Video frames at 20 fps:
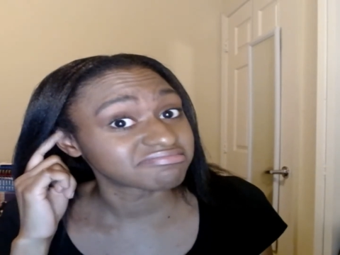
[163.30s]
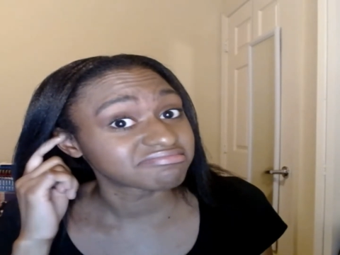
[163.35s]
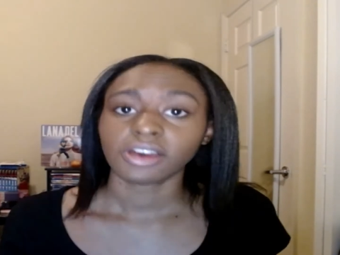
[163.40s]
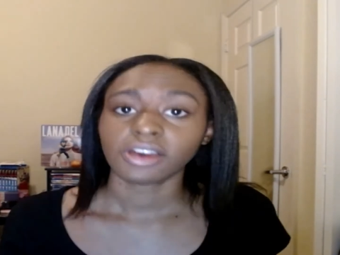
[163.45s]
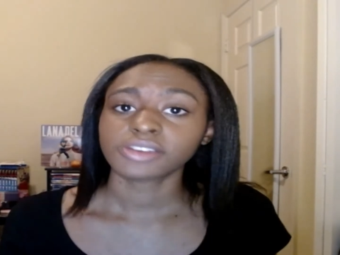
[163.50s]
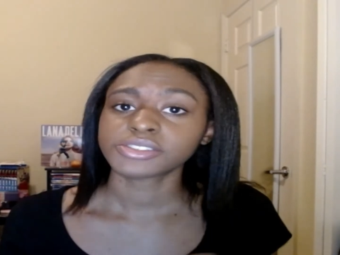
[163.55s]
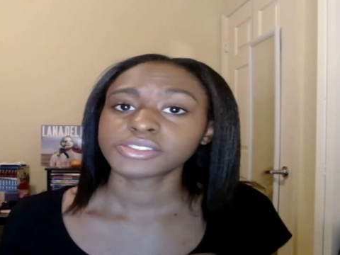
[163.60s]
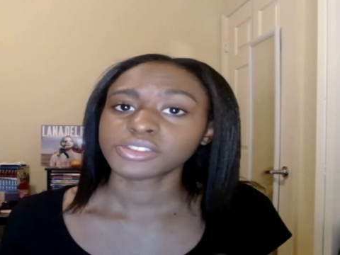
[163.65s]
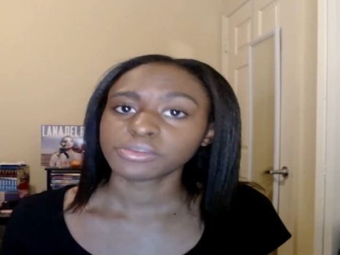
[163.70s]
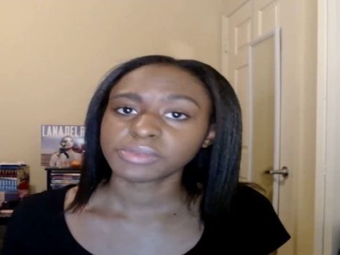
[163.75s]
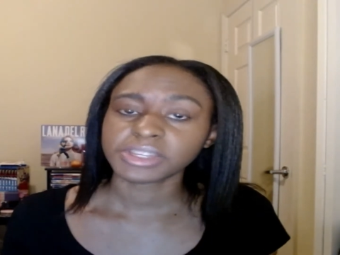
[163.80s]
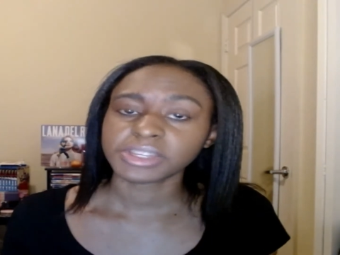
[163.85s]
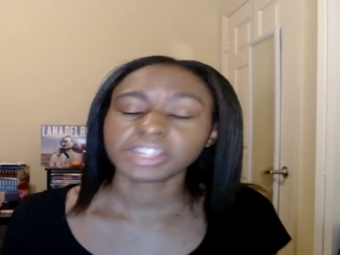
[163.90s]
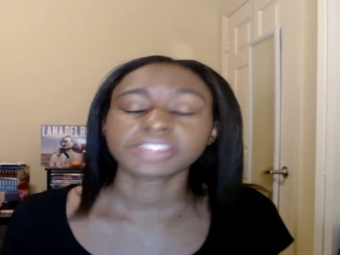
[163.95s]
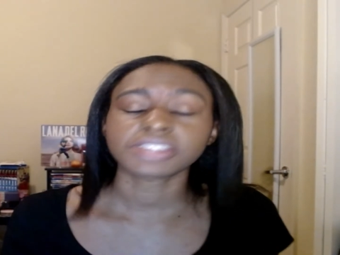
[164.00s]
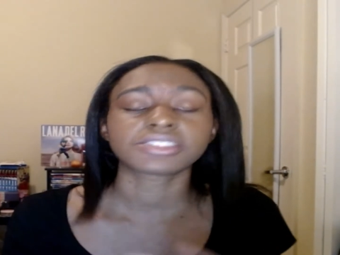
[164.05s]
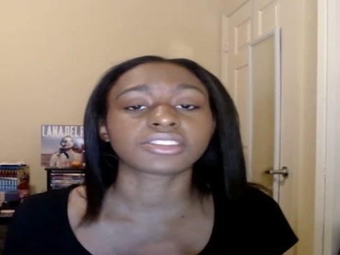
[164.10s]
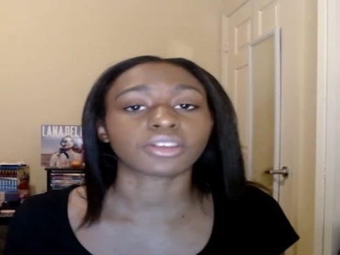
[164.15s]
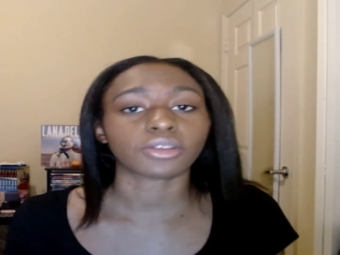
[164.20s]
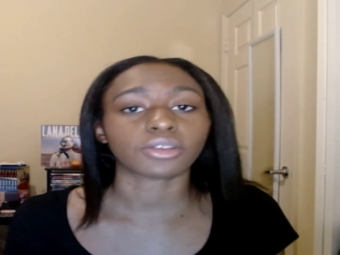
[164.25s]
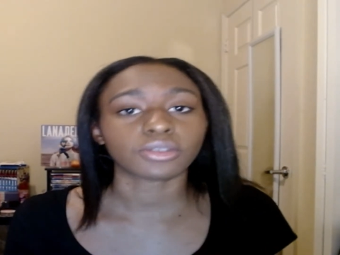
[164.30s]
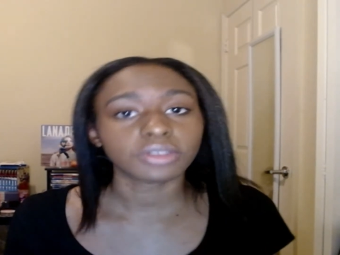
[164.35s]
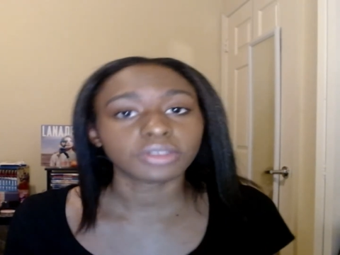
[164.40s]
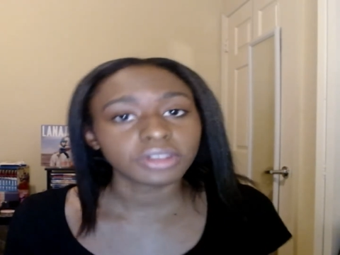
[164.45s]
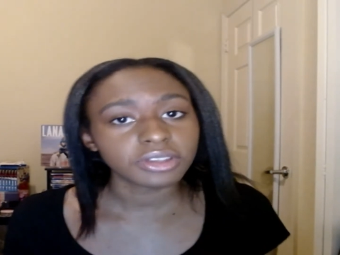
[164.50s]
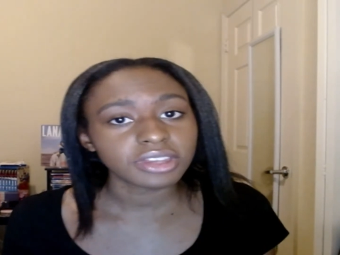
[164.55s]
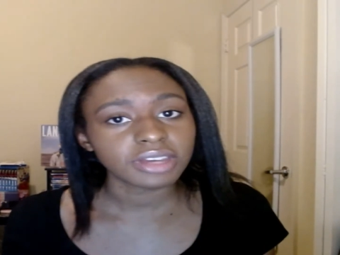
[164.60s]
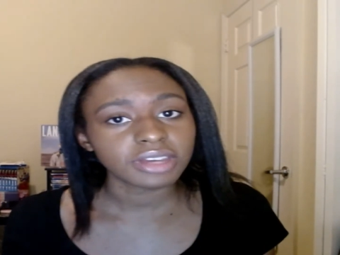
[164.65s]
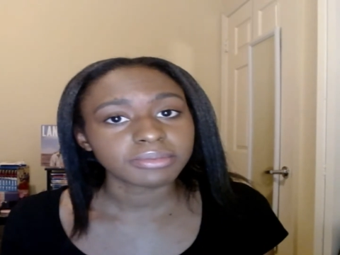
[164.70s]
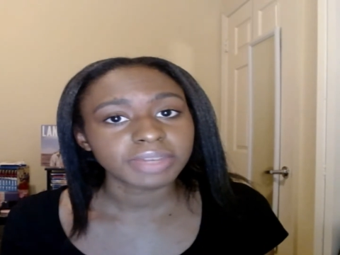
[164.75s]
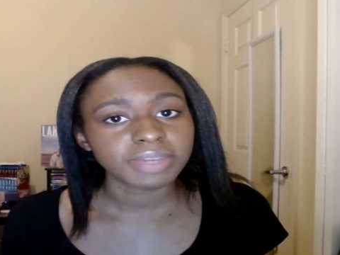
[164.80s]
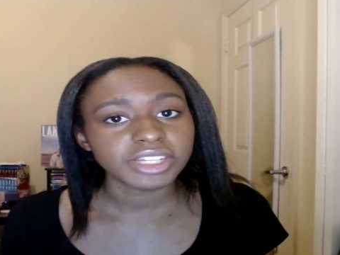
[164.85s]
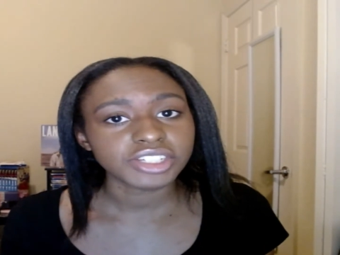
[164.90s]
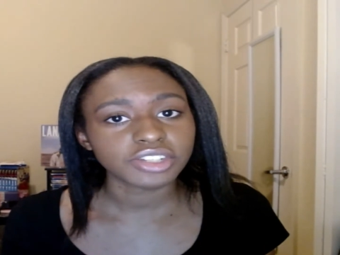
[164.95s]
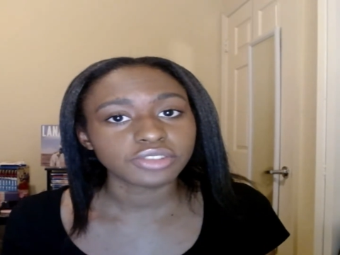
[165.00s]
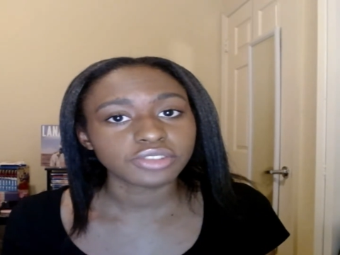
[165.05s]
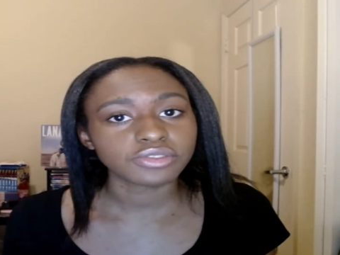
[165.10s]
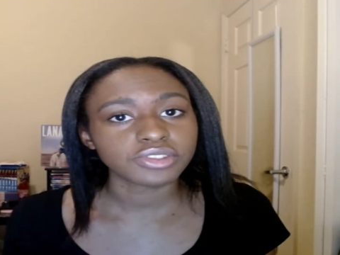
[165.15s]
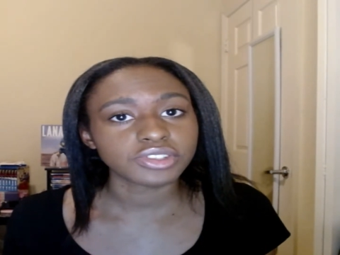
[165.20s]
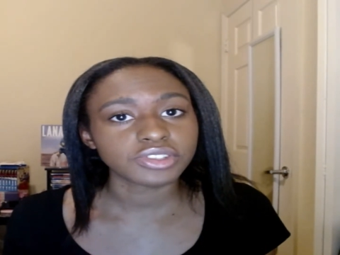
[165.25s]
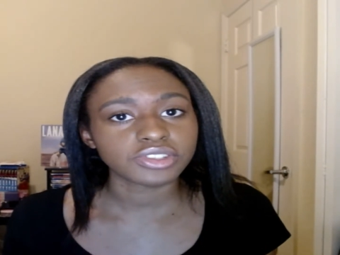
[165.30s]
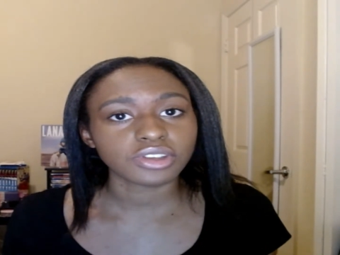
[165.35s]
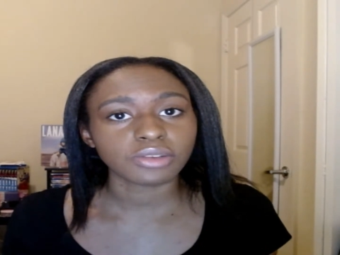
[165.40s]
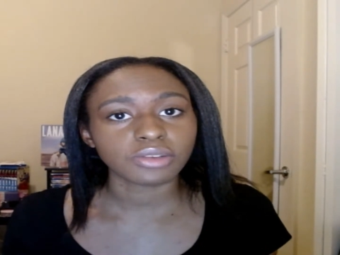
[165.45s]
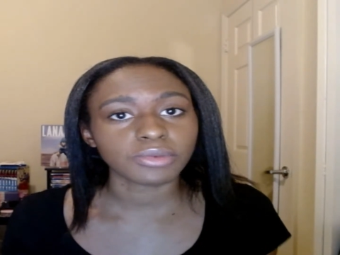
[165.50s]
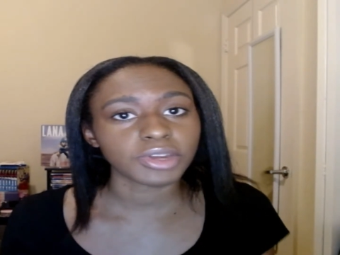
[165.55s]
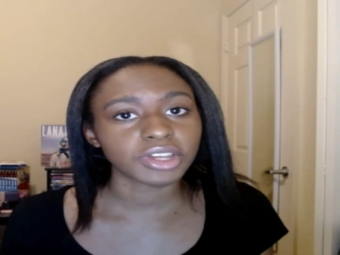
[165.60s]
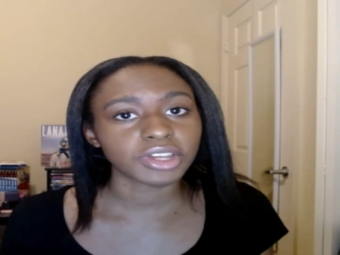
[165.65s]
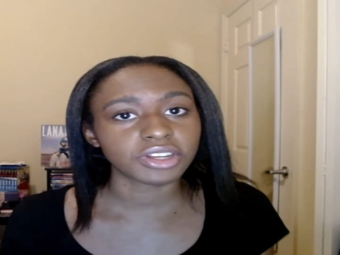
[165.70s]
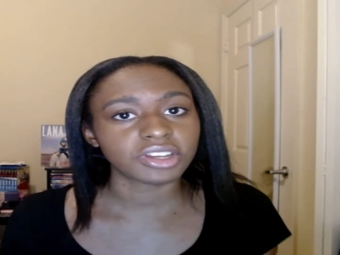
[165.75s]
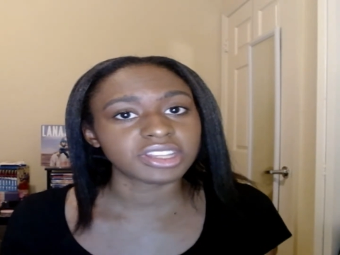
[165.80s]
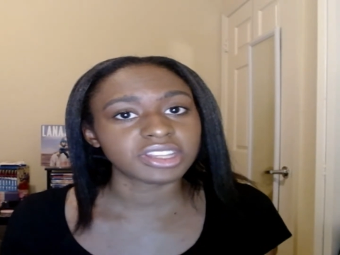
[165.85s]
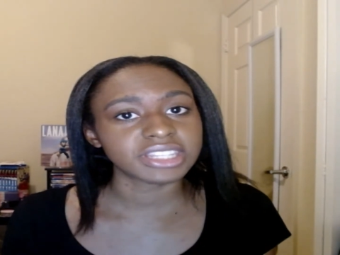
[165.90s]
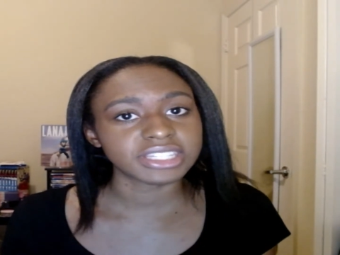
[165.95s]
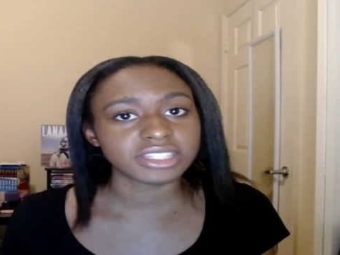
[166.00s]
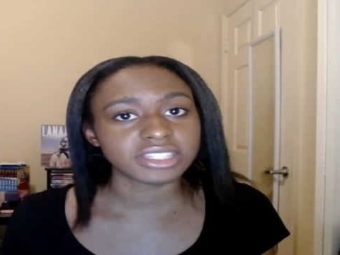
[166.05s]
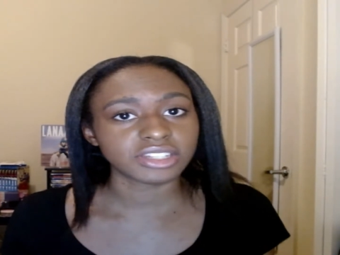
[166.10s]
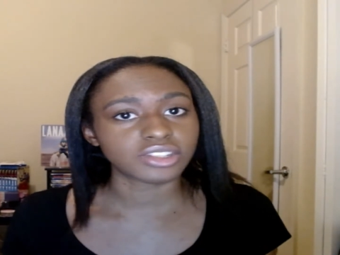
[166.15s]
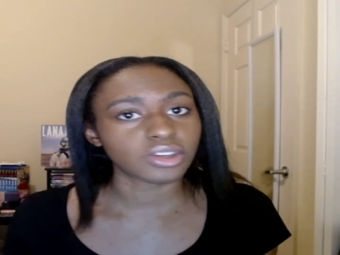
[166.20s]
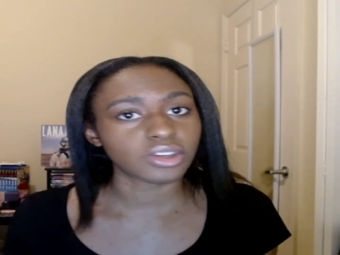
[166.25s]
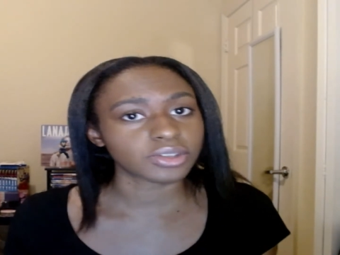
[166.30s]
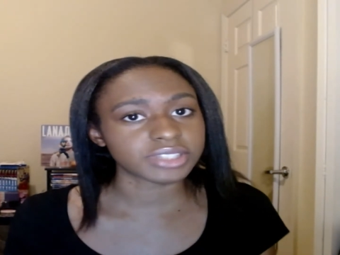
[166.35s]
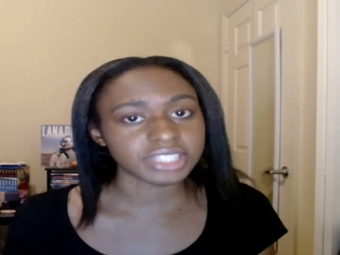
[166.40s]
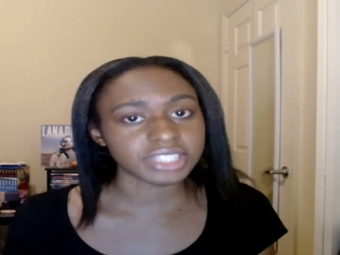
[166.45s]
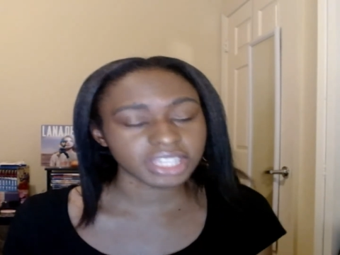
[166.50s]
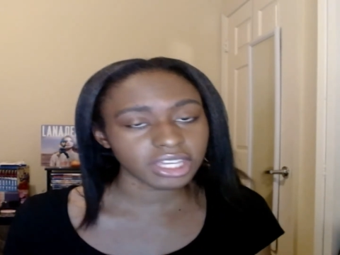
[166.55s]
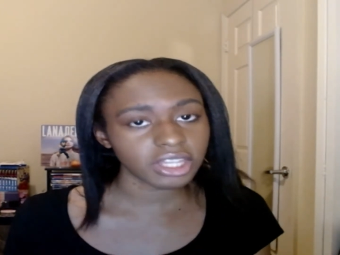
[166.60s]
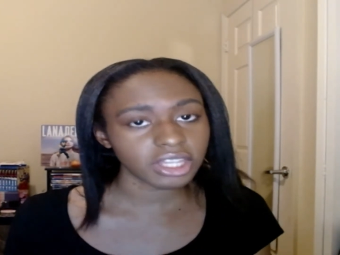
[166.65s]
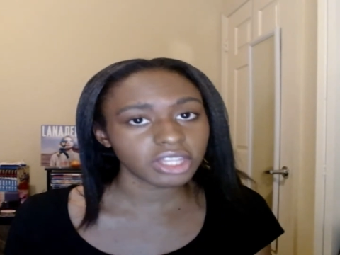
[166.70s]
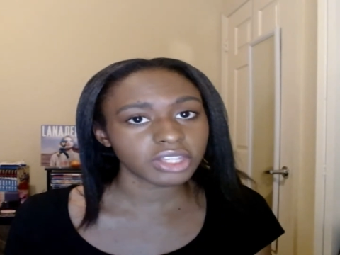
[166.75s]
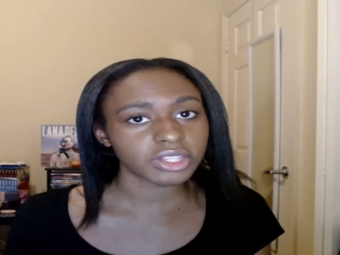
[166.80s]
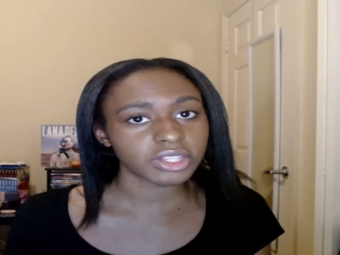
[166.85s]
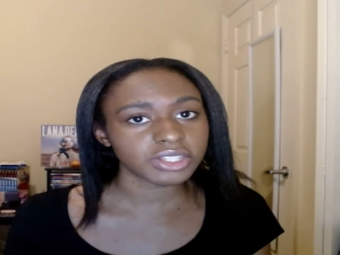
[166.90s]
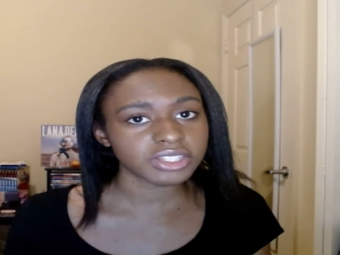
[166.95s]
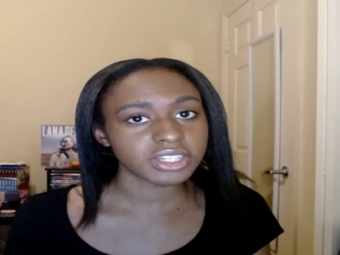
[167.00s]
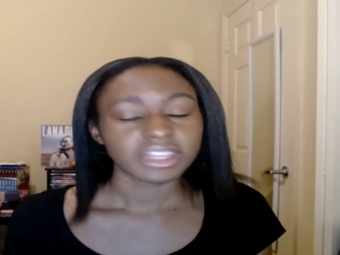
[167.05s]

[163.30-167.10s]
Also because the earlier that my children start working on these adult skills,